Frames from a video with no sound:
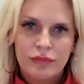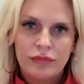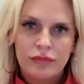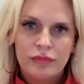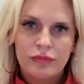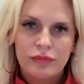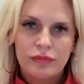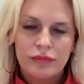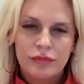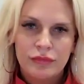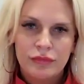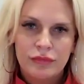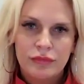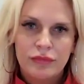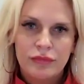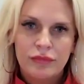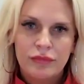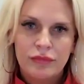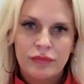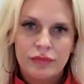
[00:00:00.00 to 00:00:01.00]

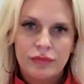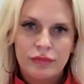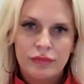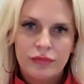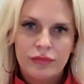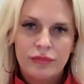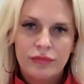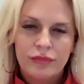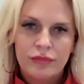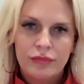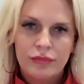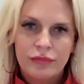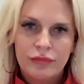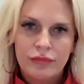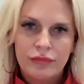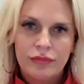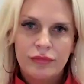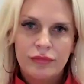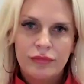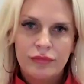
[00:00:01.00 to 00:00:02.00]

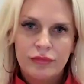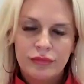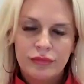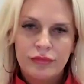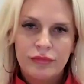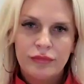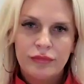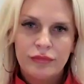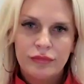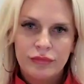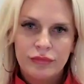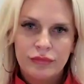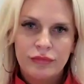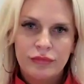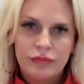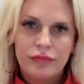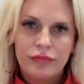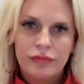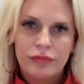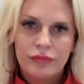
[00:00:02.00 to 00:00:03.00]

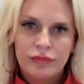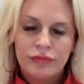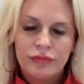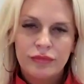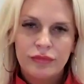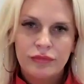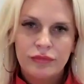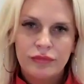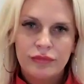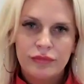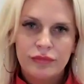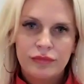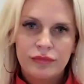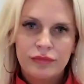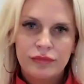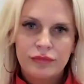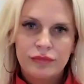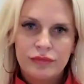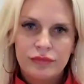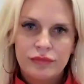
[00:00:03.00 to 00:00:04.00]

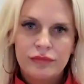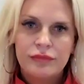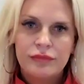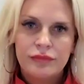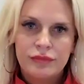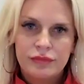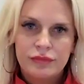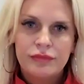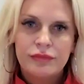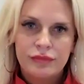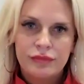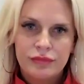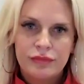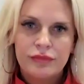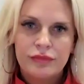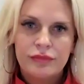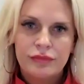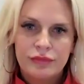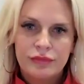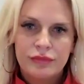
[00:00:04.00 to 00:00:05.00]

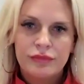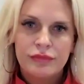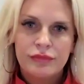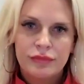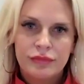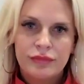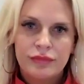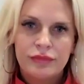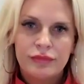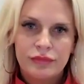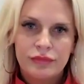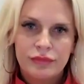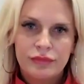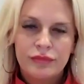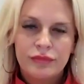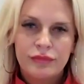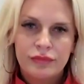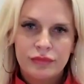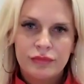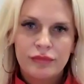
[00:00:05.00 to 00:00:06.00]

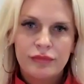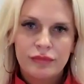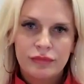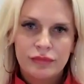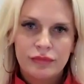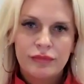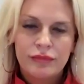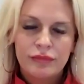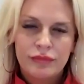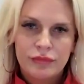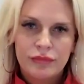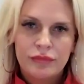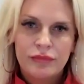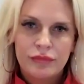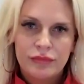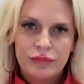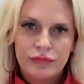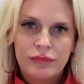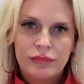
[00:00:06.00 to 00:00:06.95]
No words are spoken by the person on screen.